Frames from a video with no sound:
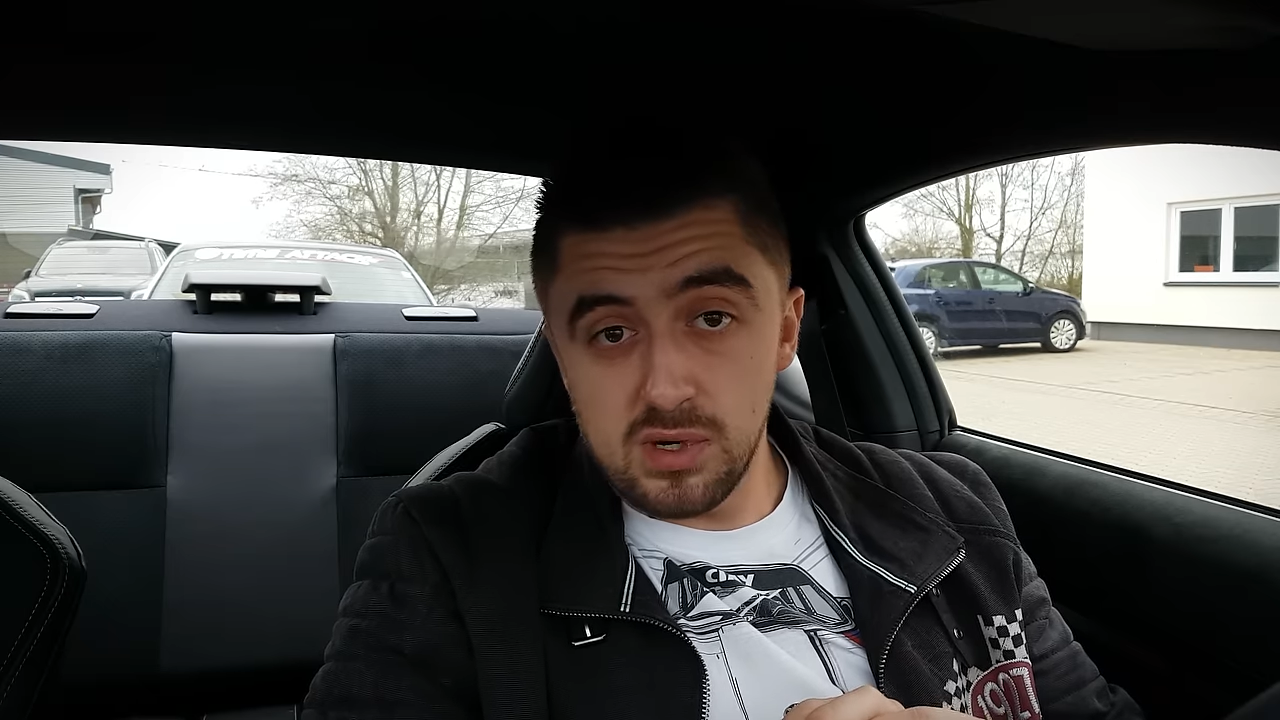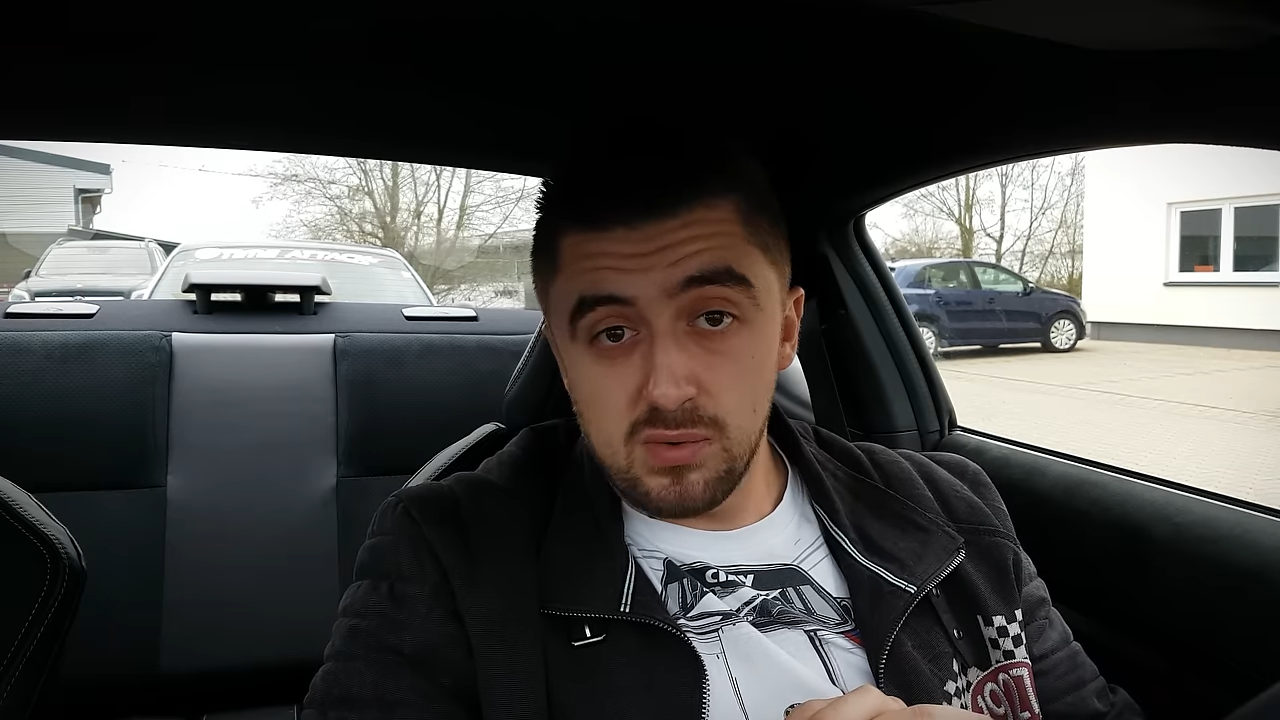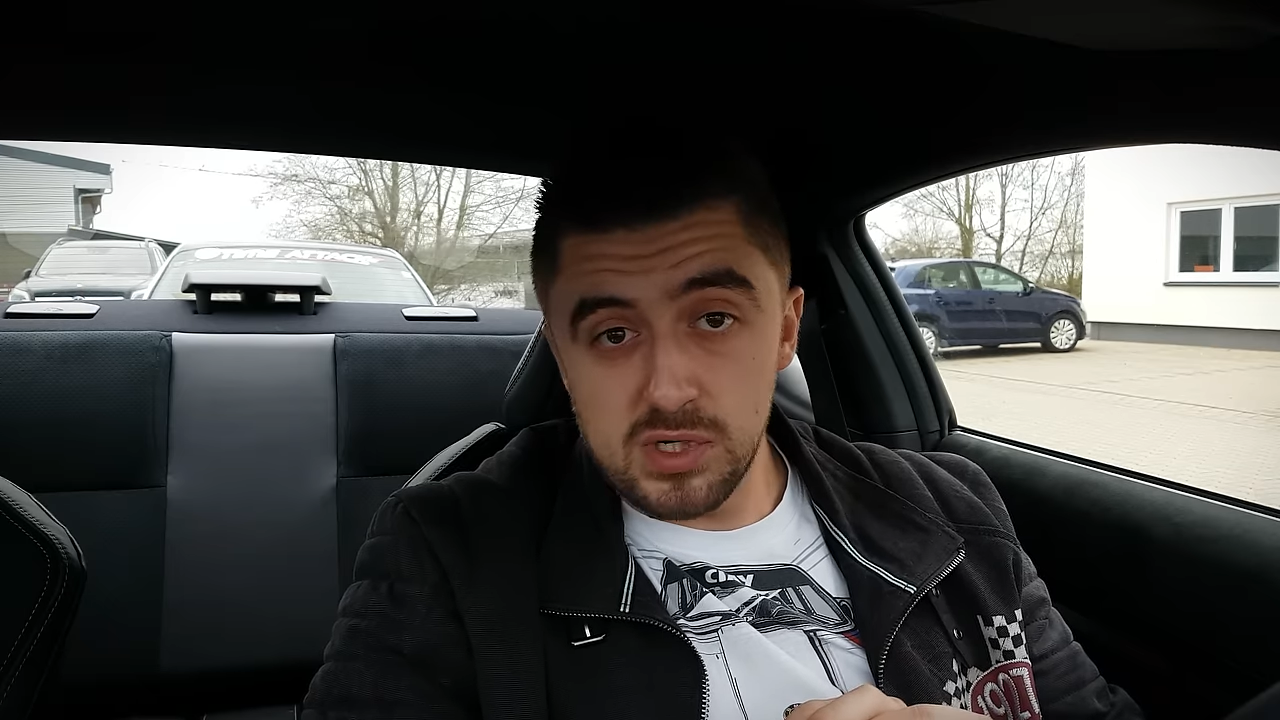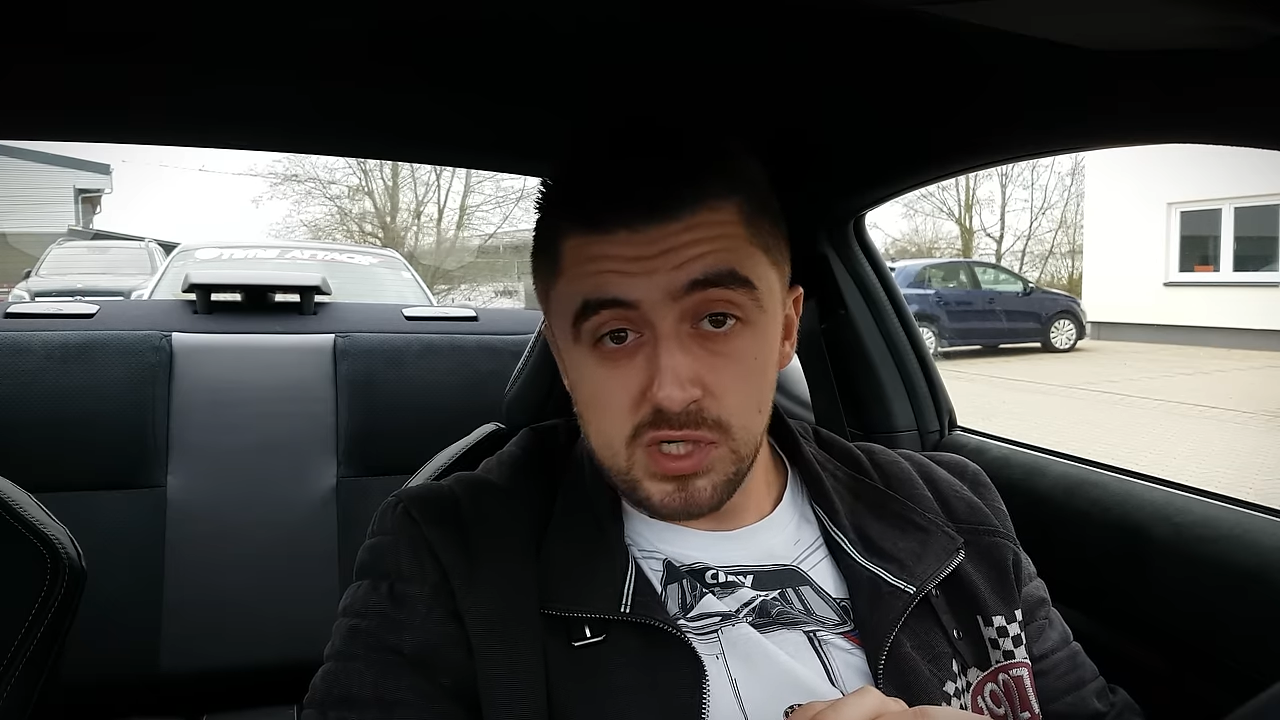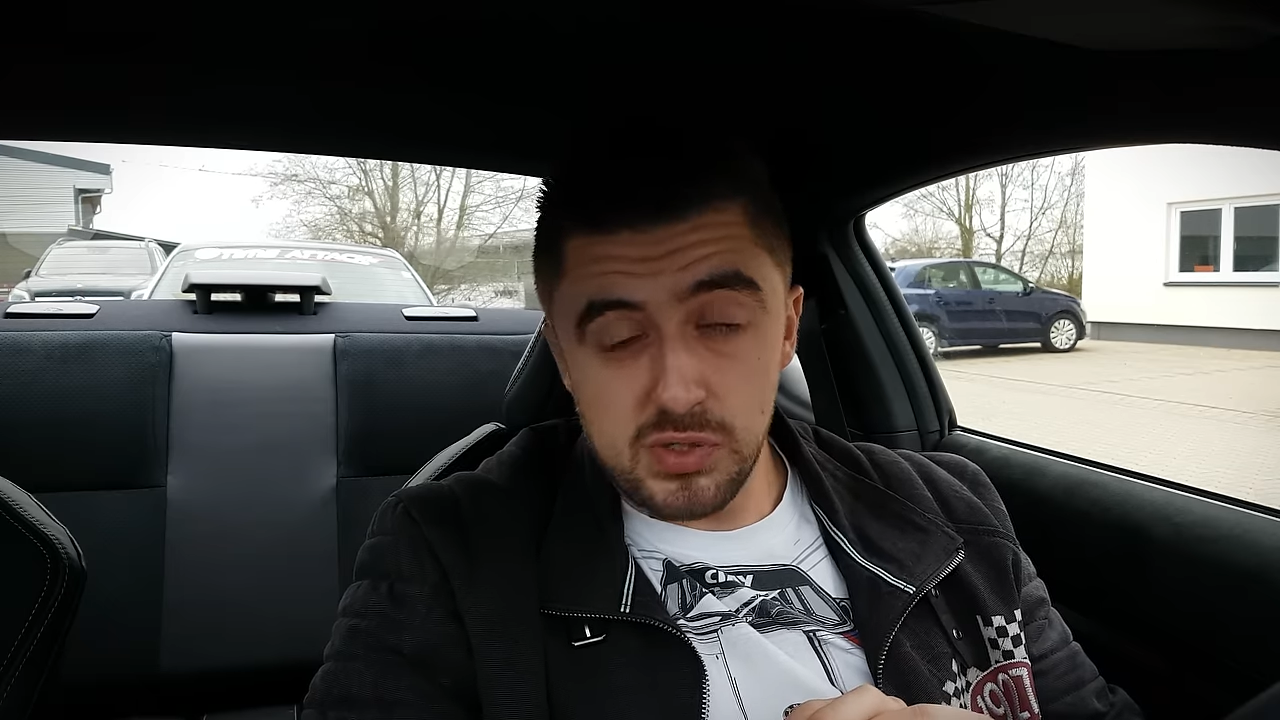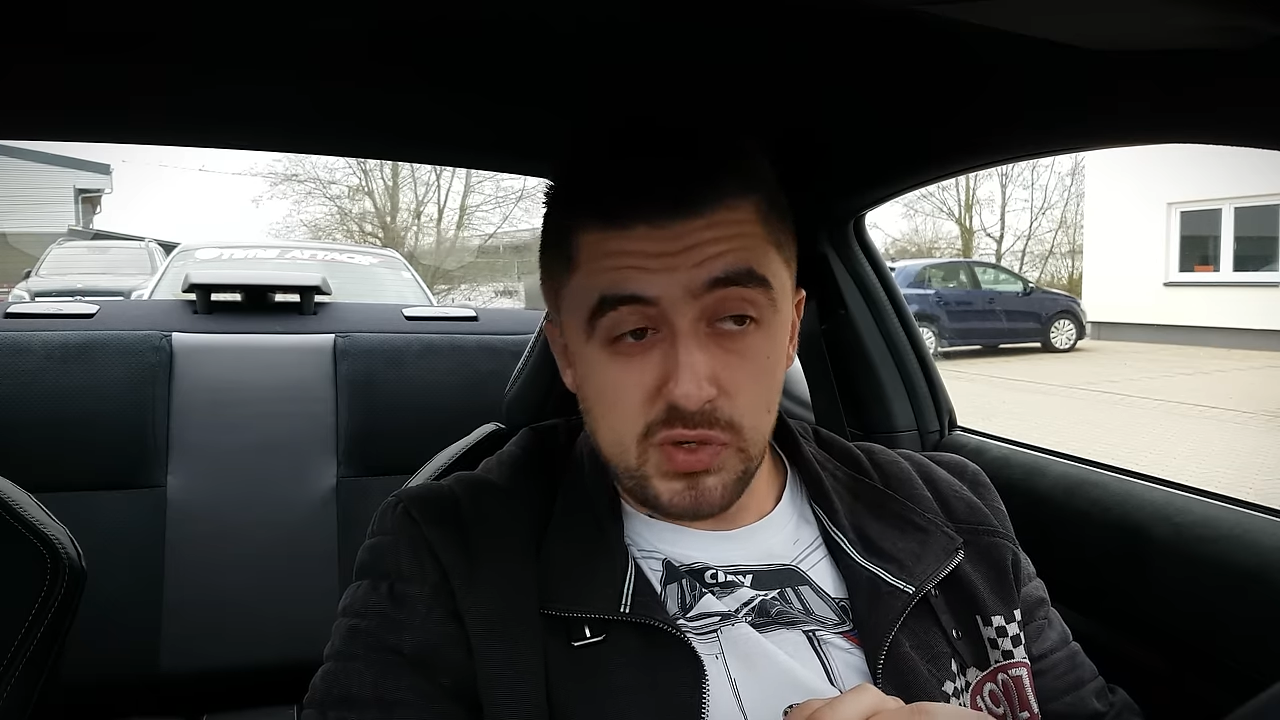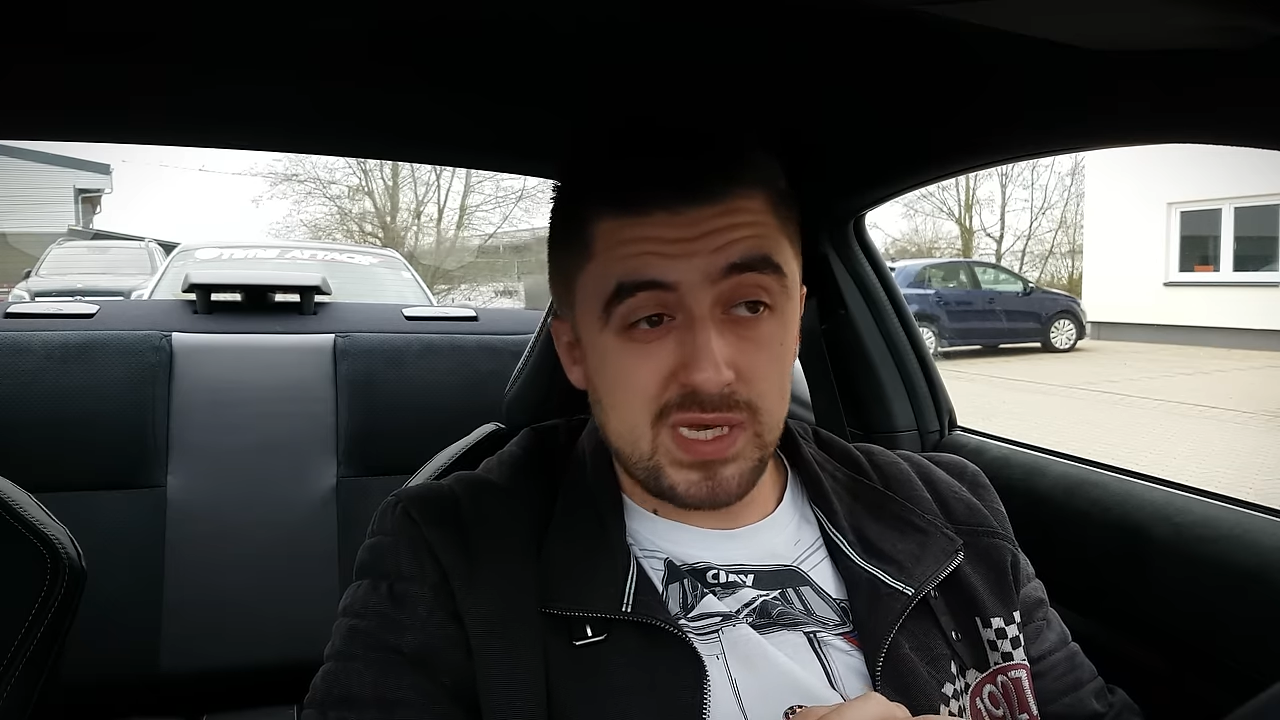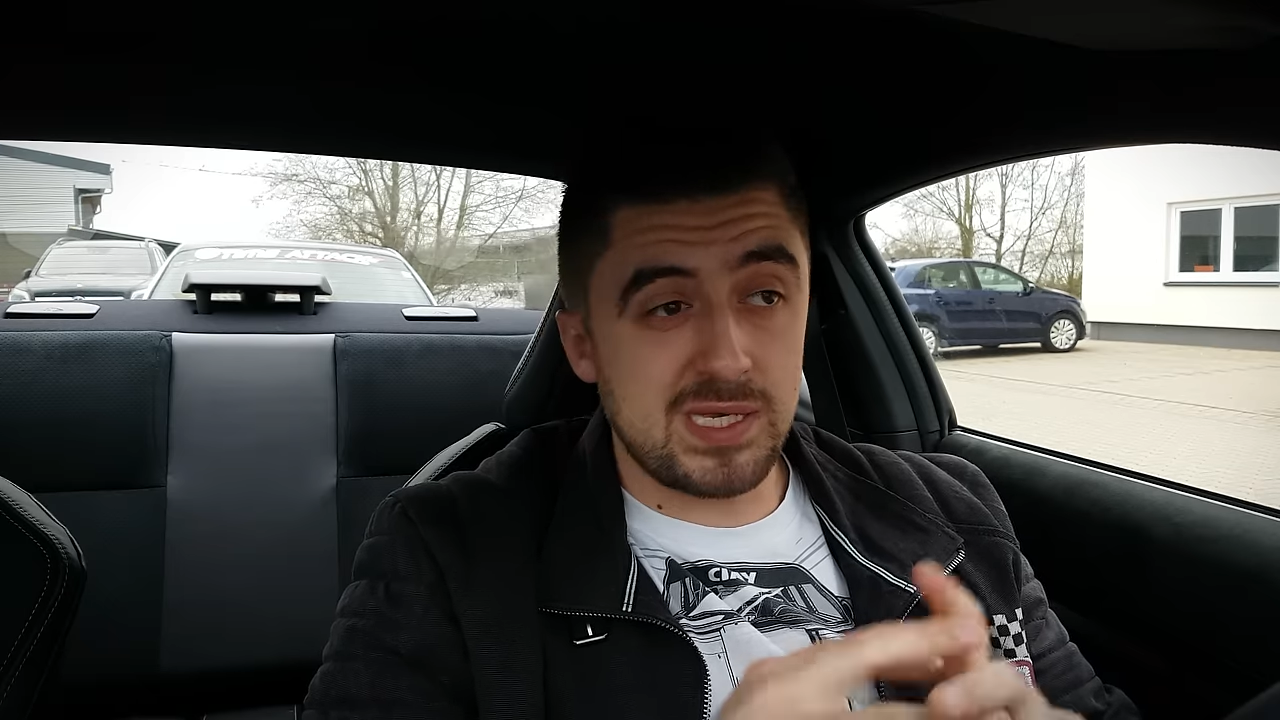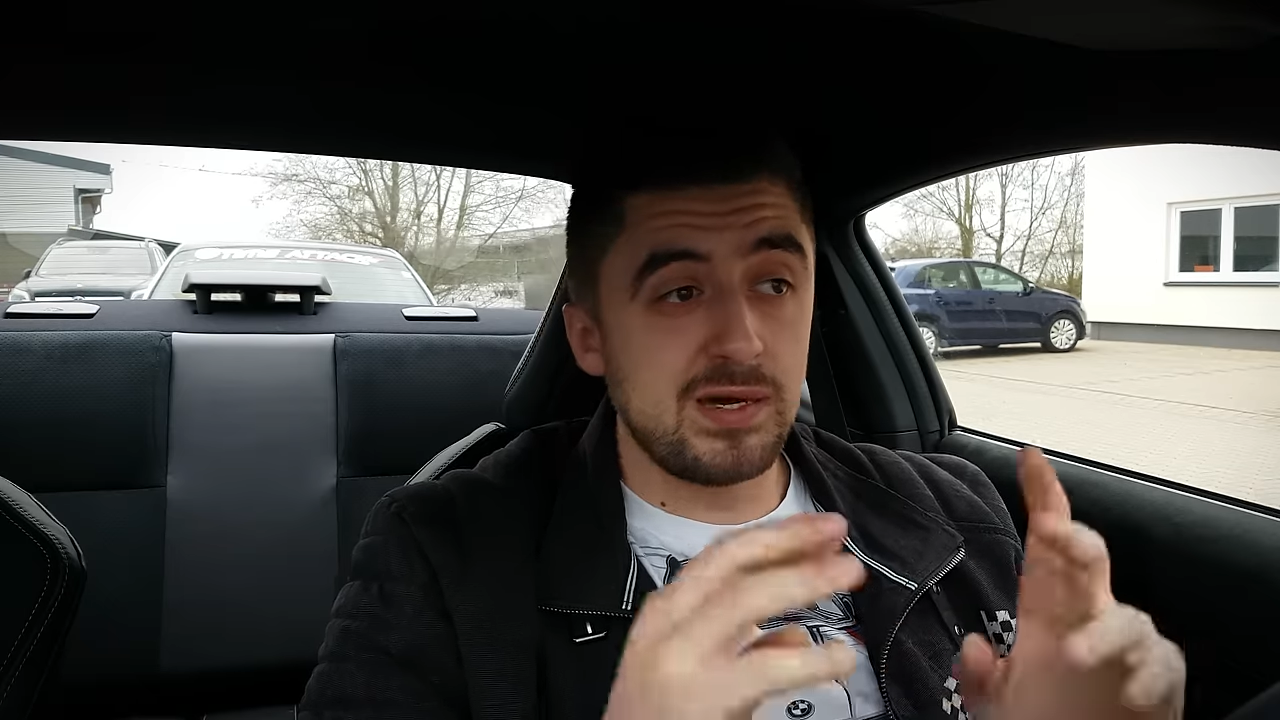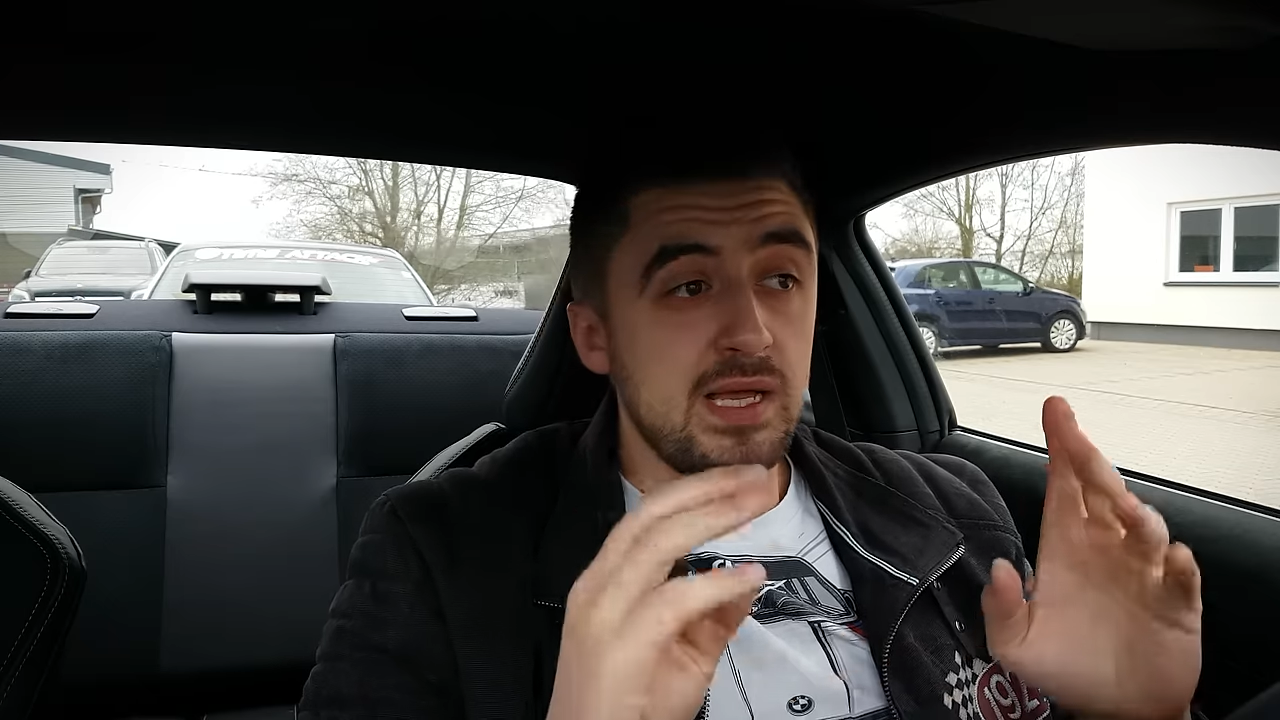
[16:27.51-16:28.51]
know what you're
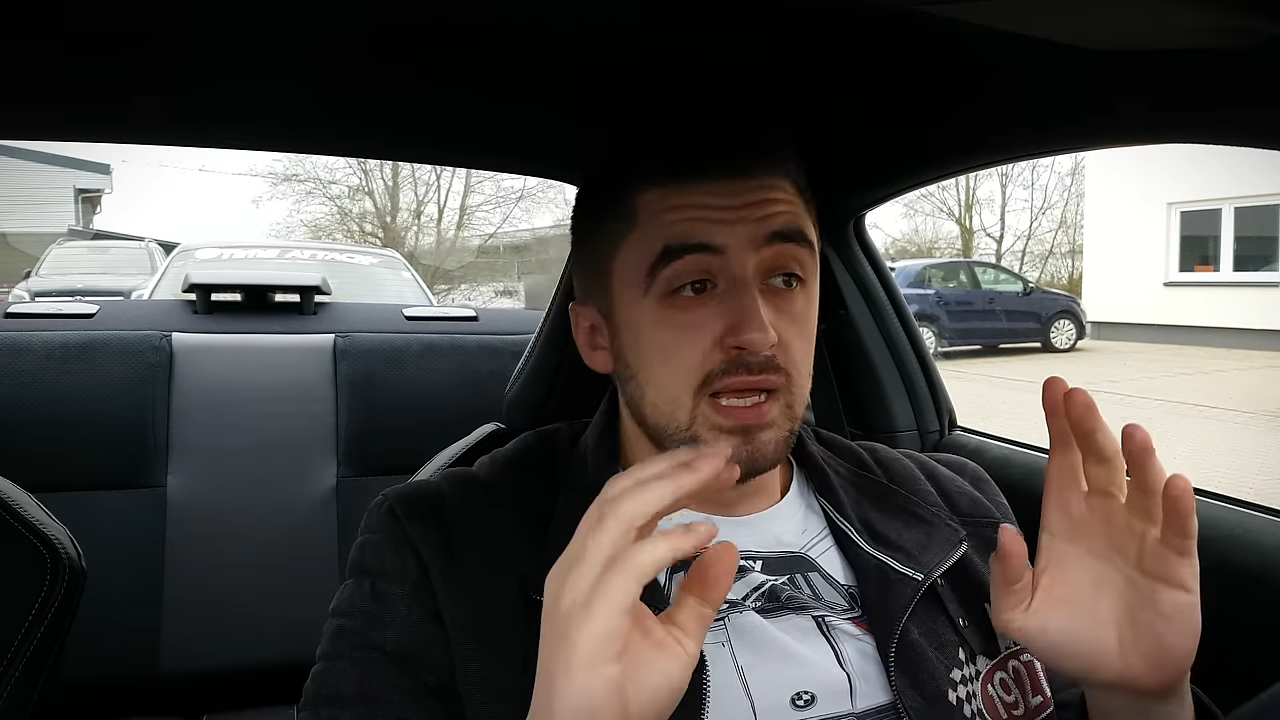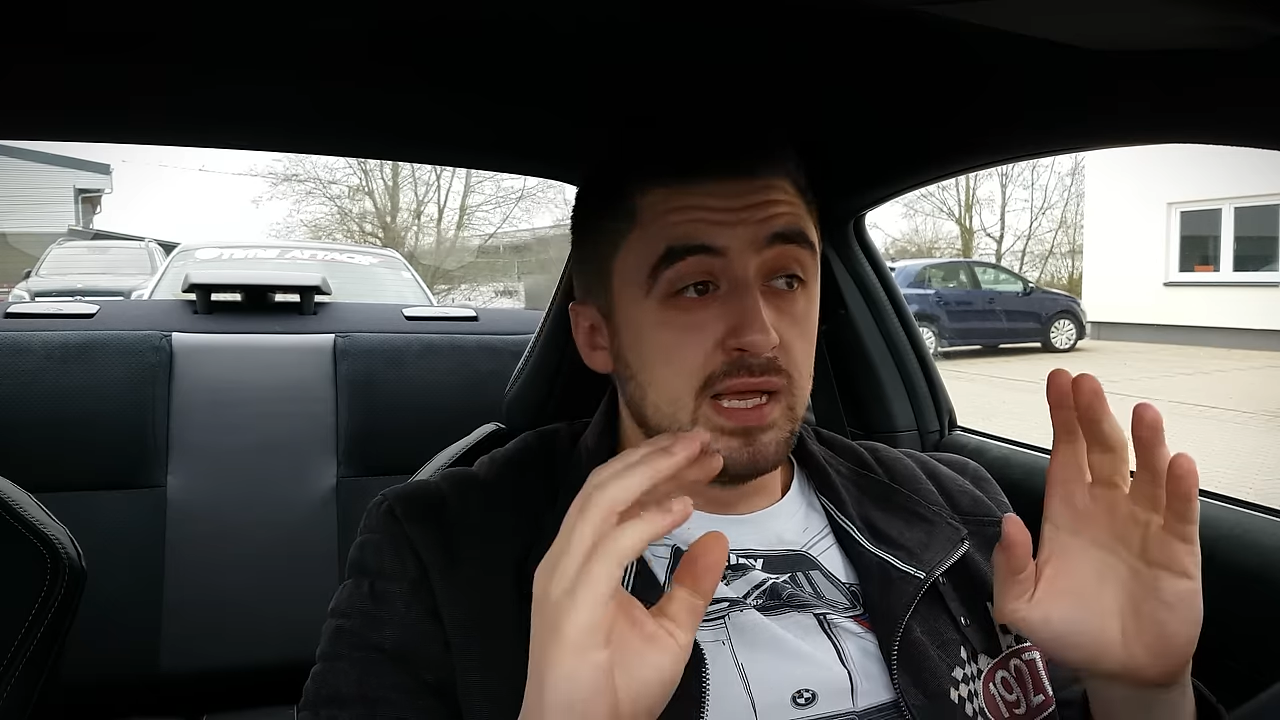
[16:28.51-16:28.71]
doing. So